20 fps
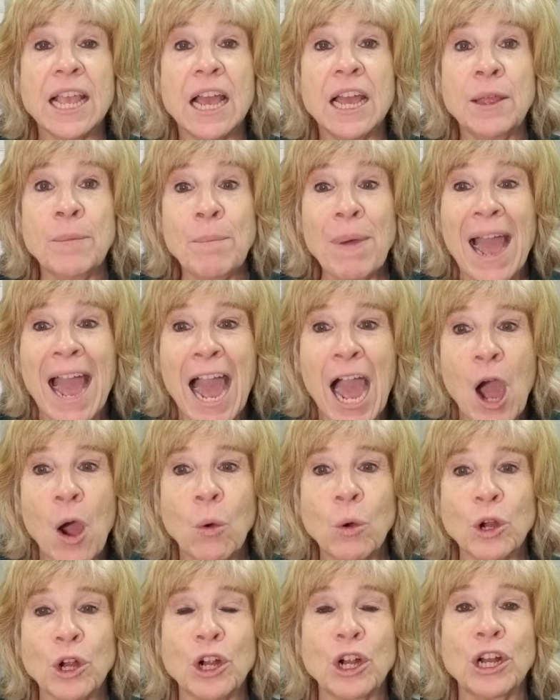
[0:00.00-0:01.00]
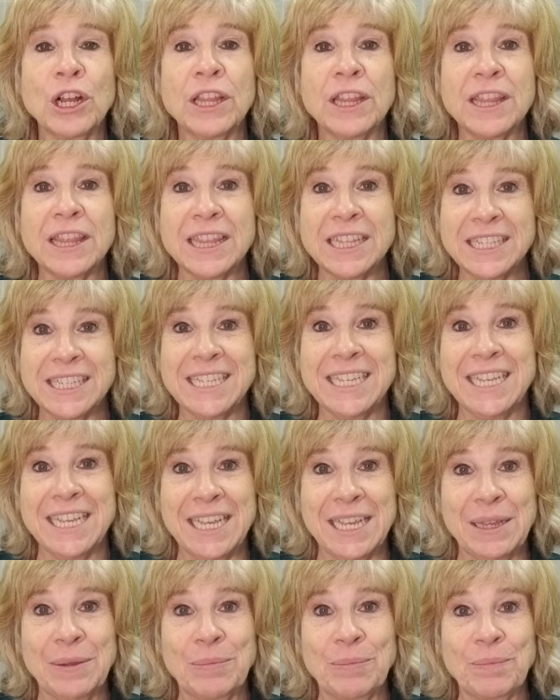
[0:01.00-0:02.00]
Empower the
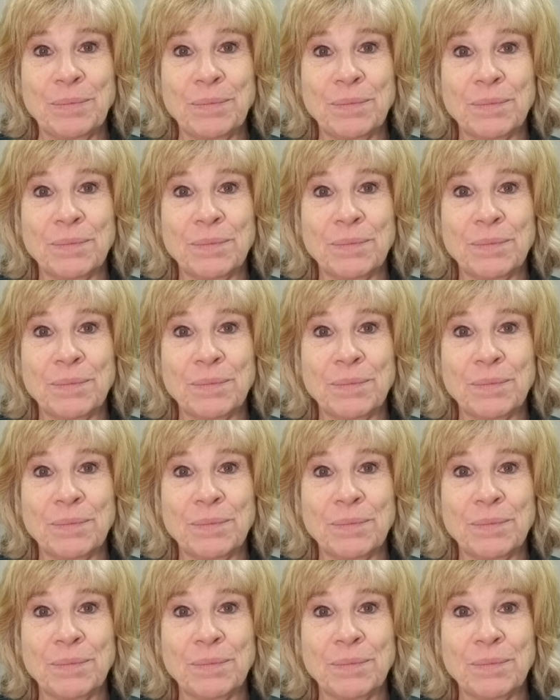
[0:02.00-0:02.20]
team.